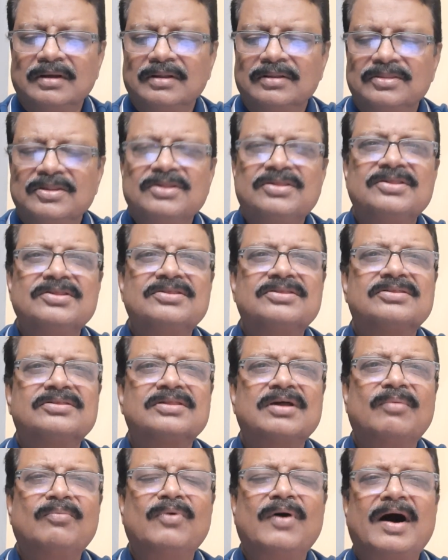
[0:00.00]
This is
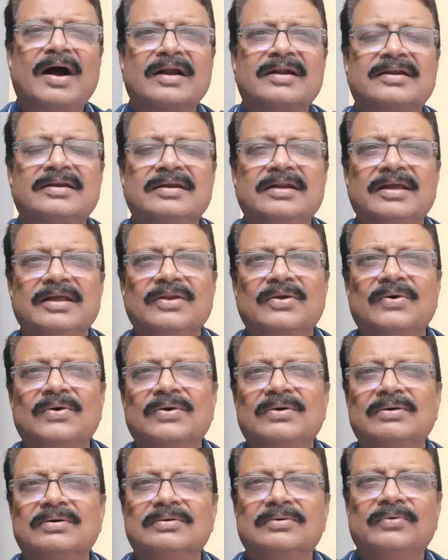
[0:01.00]
somewhat,
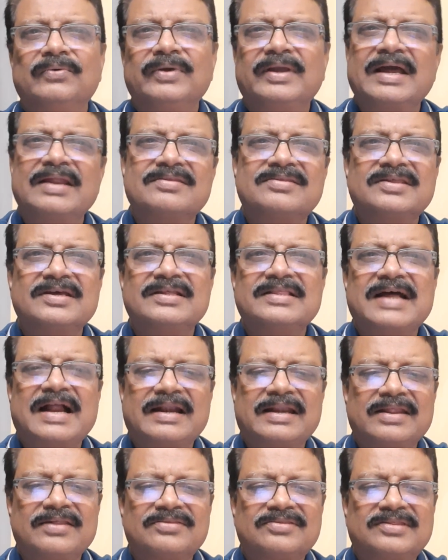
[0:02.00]
we can say
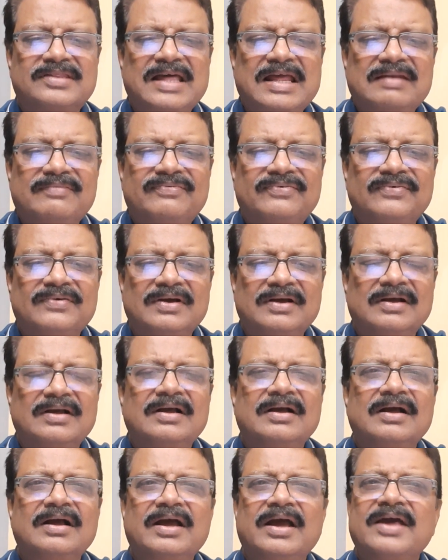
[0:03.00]
that a
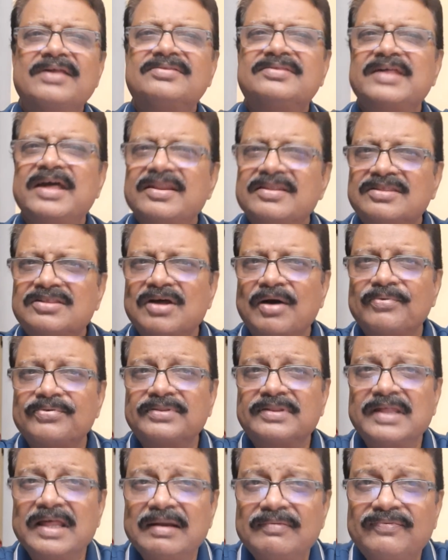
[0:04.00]
sense of
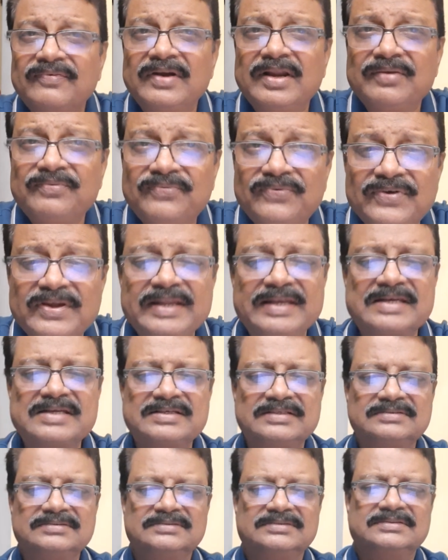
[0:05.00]
self-defeat,
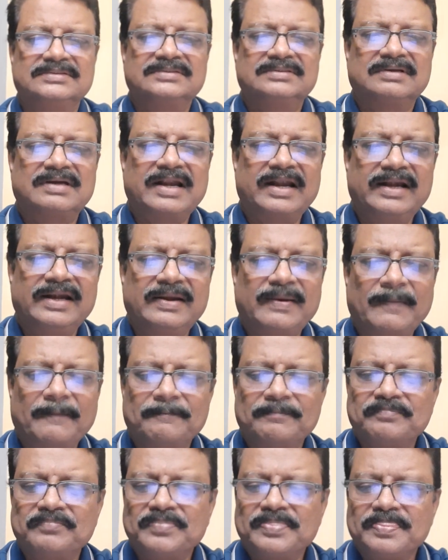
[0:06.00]
right?
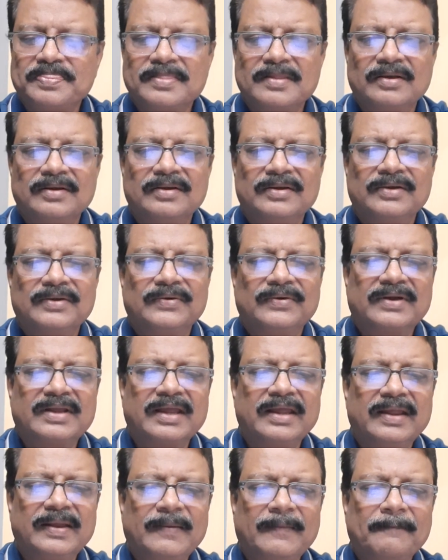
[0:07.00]

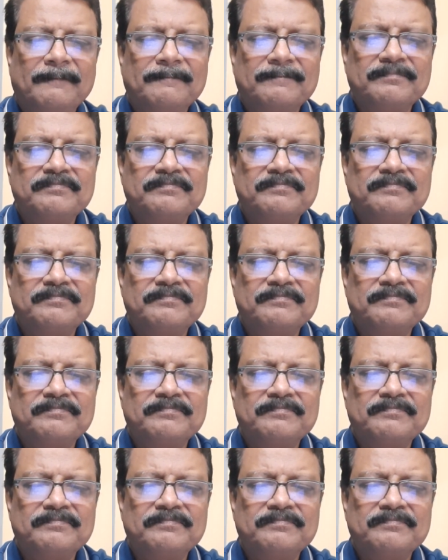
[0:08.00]
Okay.